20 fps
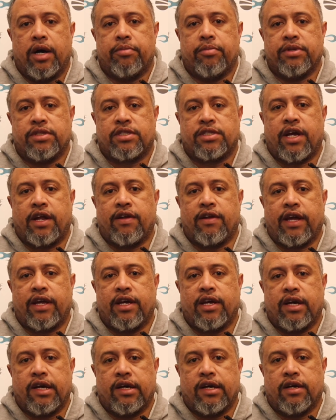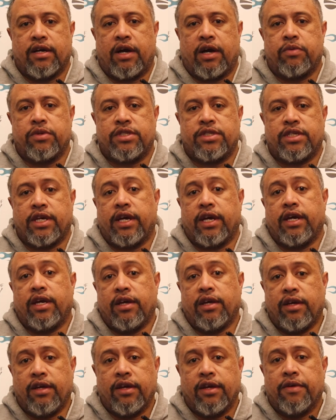it's kind of like, I would
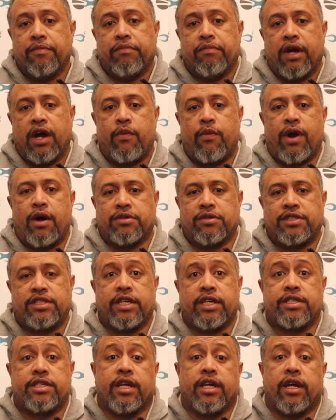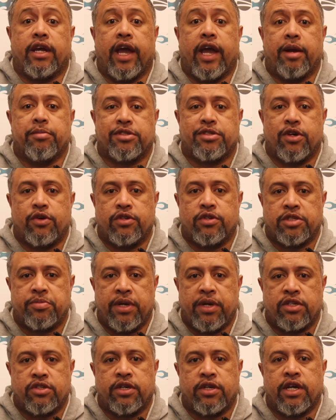say, around 16 games, so to
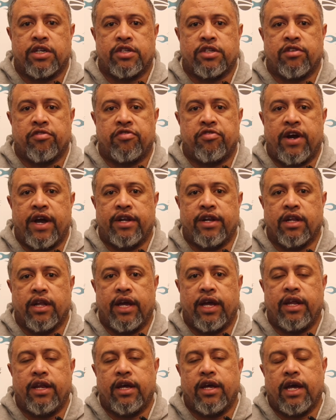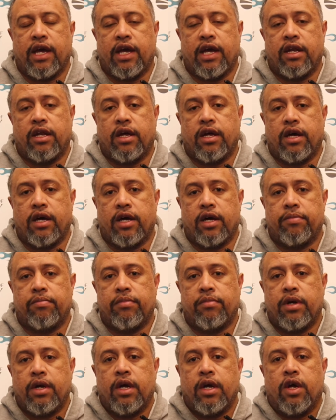speak, to get to the final eight.
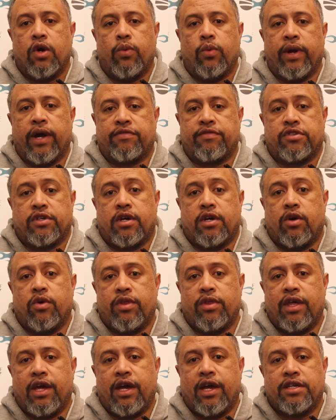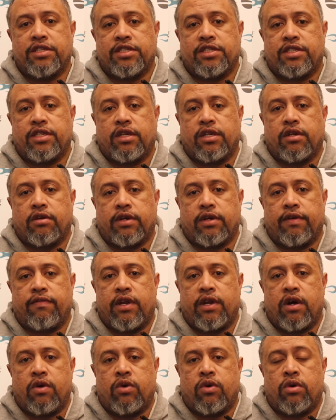And we have to go there and just, you know, give
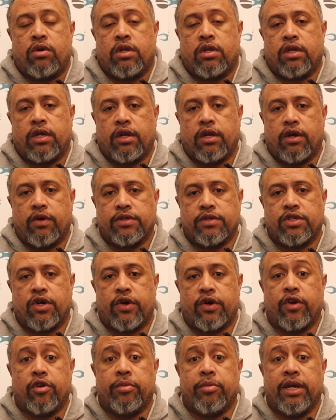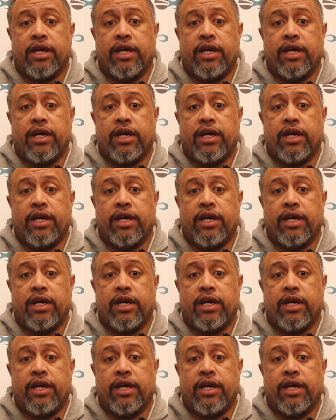it our all. You know, it's not going to be